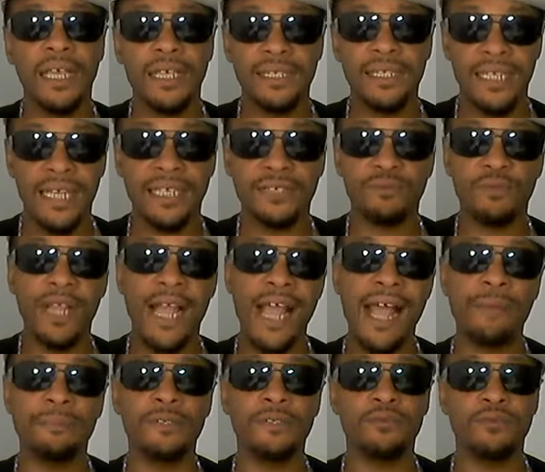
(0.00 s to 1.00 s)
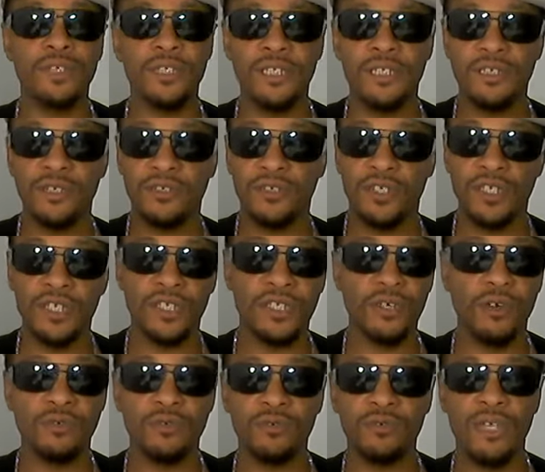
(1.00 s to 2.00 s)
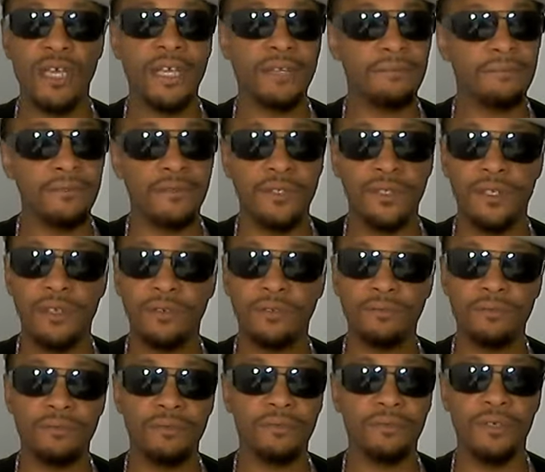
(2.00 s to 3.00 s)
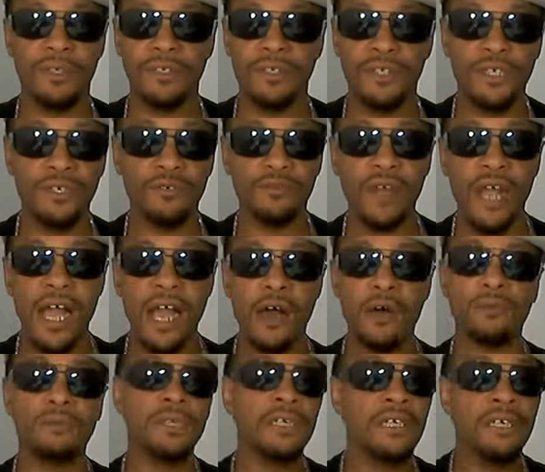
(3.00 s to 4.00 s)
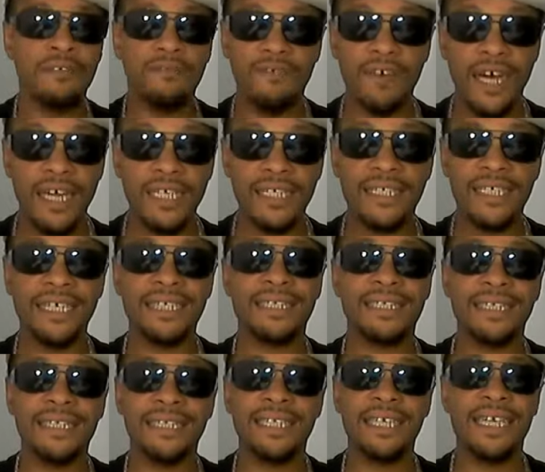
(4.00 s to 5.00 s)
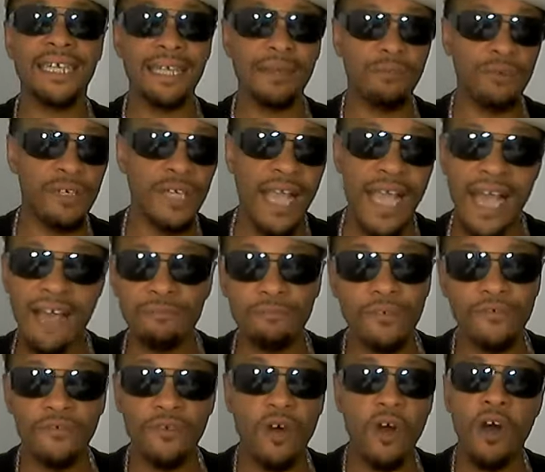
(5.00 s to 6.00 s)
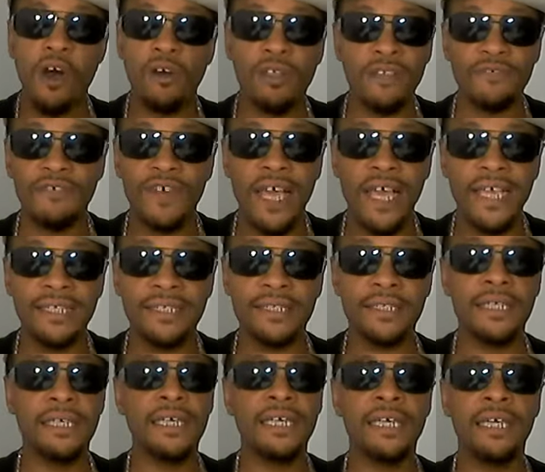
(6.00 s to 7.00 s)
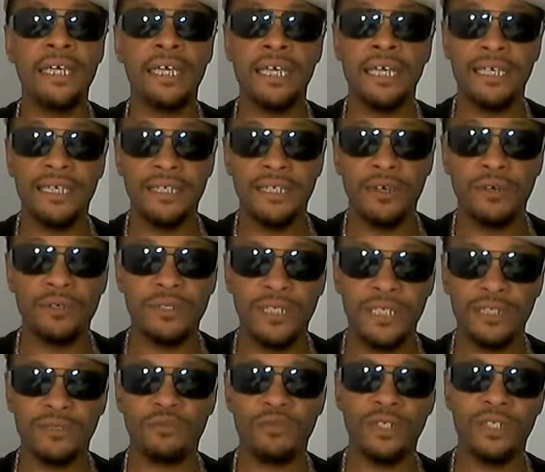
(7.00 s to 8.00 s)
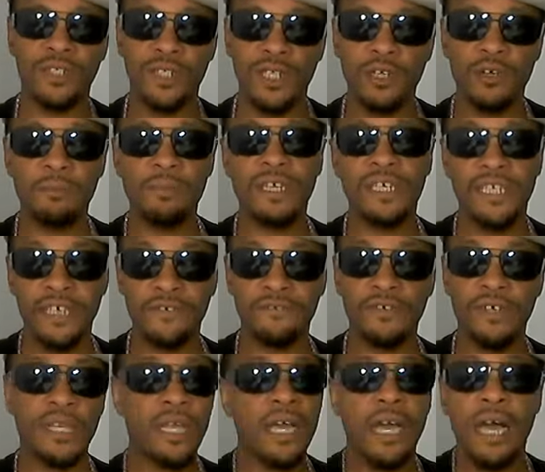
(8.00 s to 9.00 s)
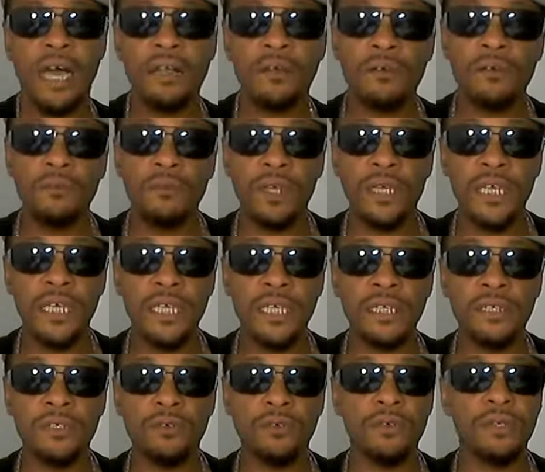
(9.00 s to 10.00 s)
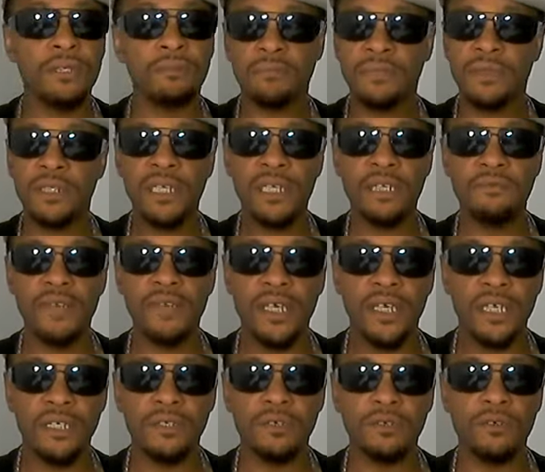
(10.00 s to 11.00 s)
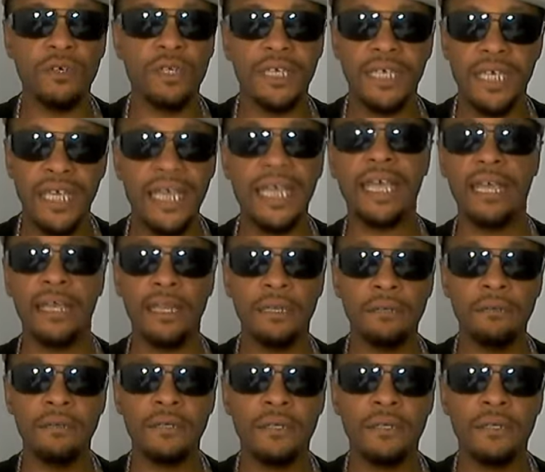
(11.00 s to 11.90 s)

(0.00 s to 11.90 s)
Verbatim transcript: See, that's what happens when you just just don't do that, you know, year-round body testing thing that we are having before all the fights. You know, this one is a little bit different. I don't want to get into it. Didn't even look into it again.